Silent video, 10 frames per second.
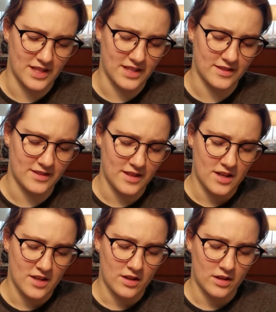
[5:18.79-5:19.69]
needs,
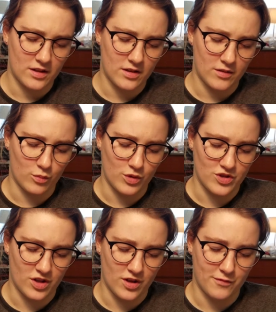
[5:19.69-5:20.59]

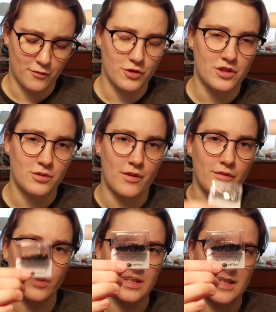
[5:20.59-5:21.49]
which are
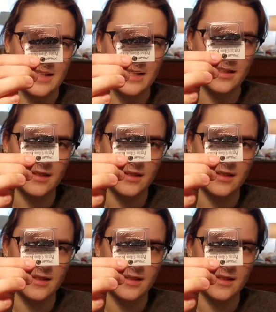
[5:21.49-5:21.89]
42014,